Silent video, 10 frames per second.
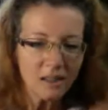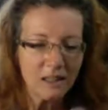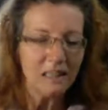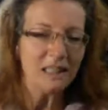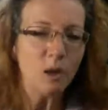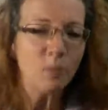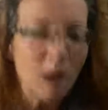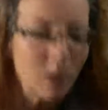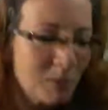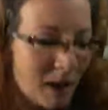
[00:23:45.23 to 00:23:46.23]
yeah, I'm back
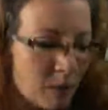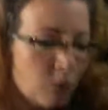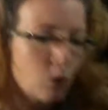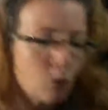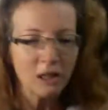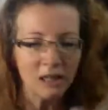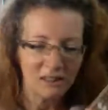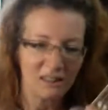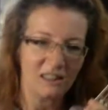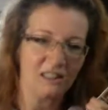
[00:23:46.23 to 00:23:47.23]
with my other phone.
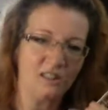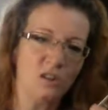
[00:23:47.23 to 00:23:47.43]
Yeah, because